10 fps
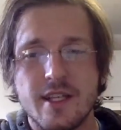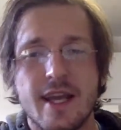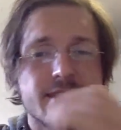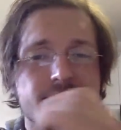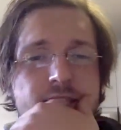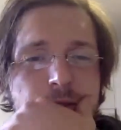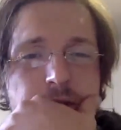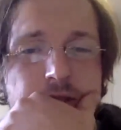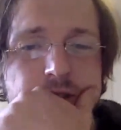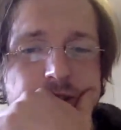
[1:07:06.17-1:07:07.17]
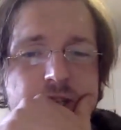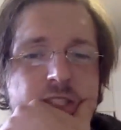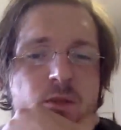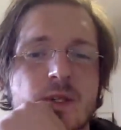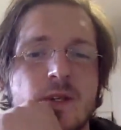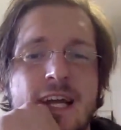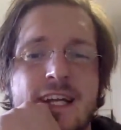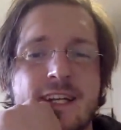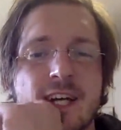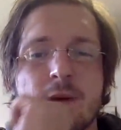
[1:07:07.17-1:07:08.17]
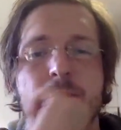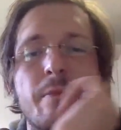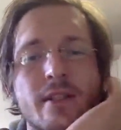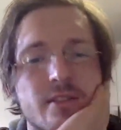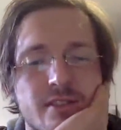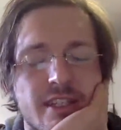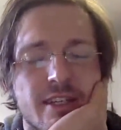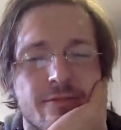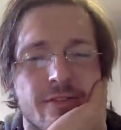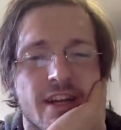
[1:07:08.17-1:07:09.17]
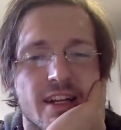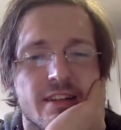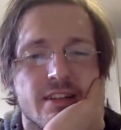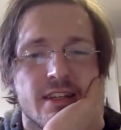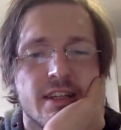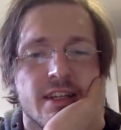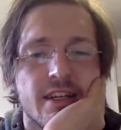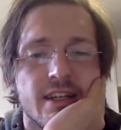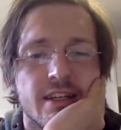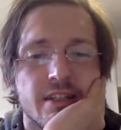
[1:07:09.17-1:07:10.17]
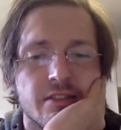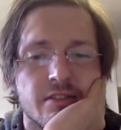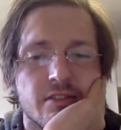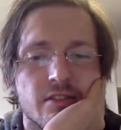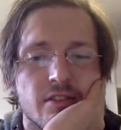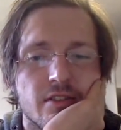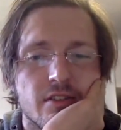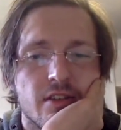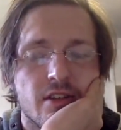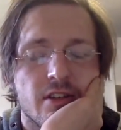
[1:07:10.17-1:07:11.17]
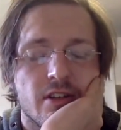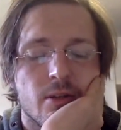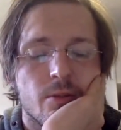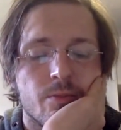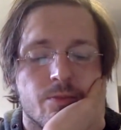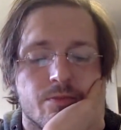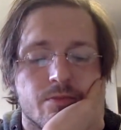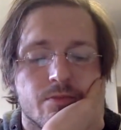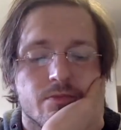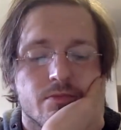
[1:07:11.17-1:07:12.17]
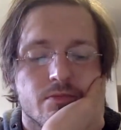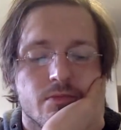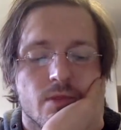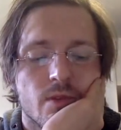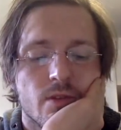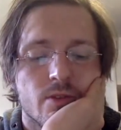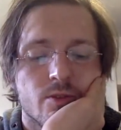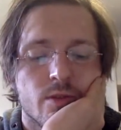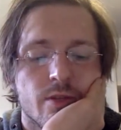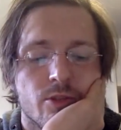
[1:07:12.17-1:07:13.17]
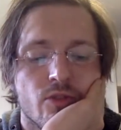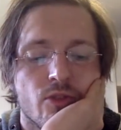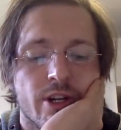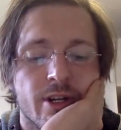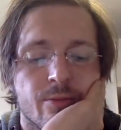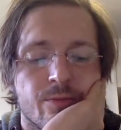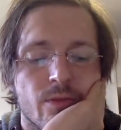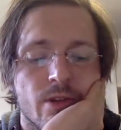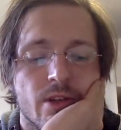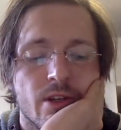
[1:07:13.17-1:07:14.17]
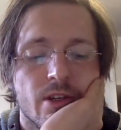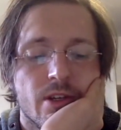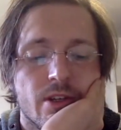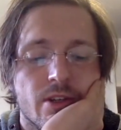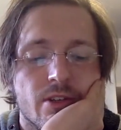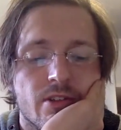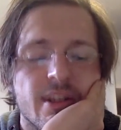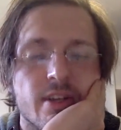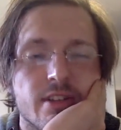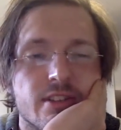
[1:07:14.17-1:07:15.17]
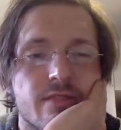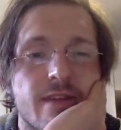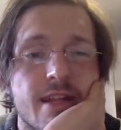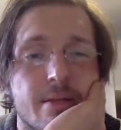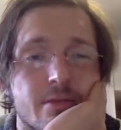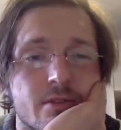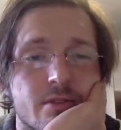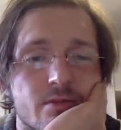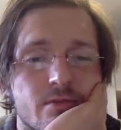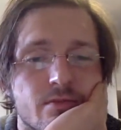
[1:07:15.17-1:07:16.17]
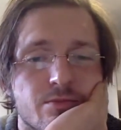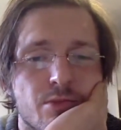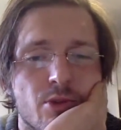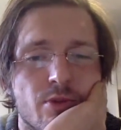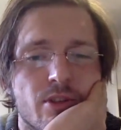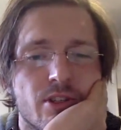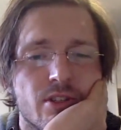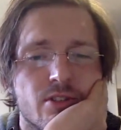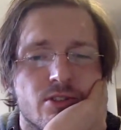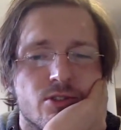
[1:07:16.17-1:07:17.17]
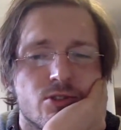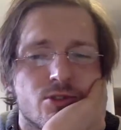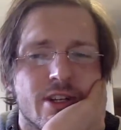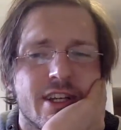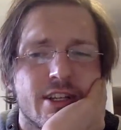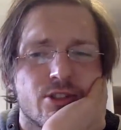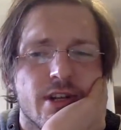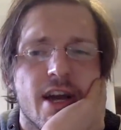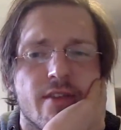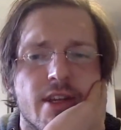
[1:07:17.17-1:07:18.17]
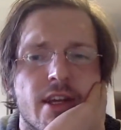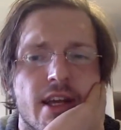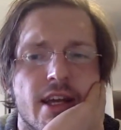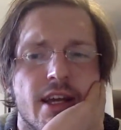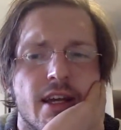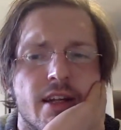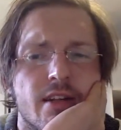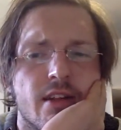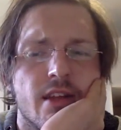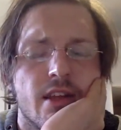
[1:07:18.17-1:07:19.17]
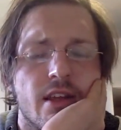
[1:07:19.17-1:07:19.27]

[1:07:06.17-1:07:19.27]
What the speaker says: like to get in touch with you again in a couple months. See if anything is what's the word I'm looking for here? See how this develops, both with the drinking and driving and